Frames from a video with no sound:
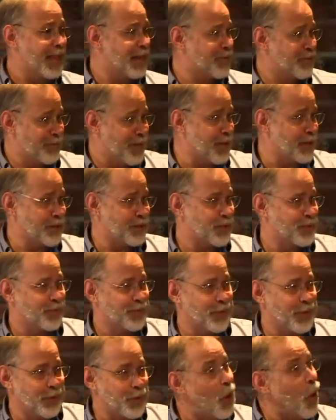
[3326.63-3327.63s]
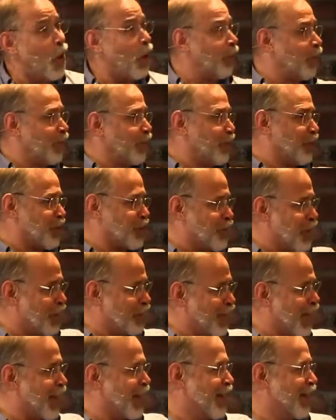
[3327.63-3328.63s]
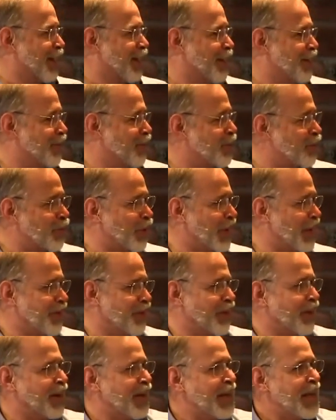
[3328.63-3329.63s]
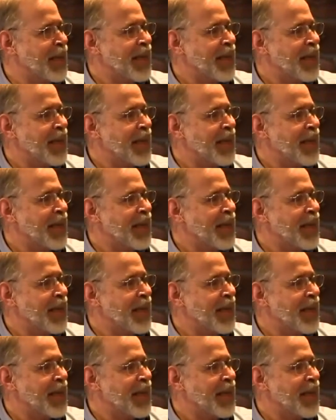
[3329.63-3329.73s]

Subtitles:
That's the norm. You expect that in a new believer.